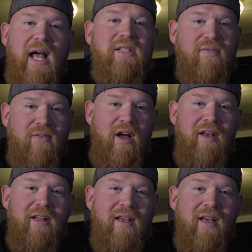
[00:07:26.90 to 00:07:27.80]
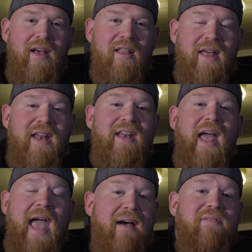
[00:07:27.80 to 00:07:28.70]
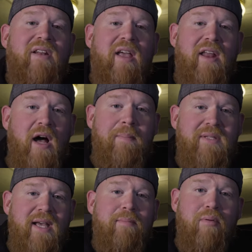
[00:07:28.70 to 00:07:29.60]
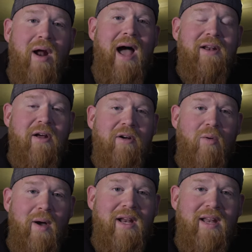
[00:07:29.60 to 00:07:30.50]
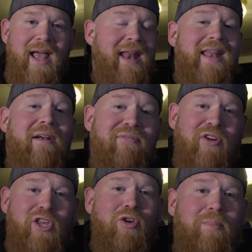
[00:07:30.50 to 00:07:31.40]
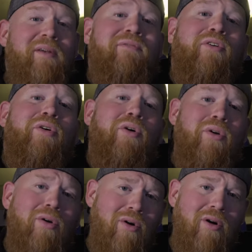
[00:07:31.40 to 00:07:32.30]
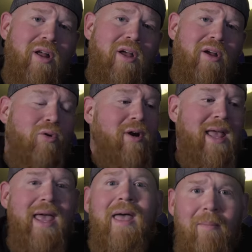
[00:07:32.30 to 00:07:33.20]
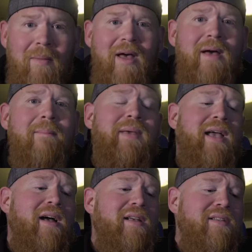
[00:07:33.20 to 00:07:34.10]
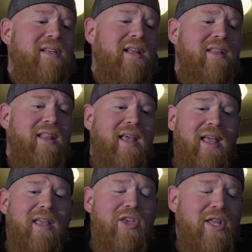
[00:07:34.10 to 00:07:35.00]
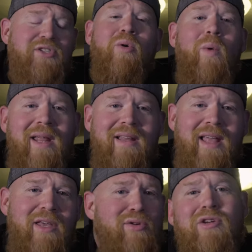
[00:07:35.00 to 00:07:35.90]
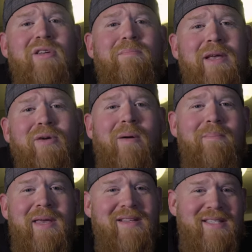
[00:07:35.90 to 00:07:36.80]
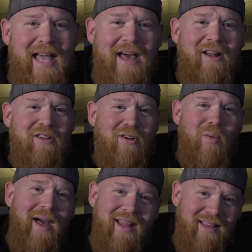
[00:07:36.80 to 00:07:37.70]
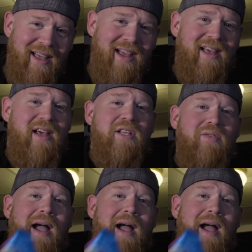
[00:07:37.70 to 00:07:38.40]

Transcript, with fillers: less fun than having an upset bride on her wedding day. And not for you, but for her or him, because it's your wedding day. You shouldn't be grumpy and sad on your wedding day. So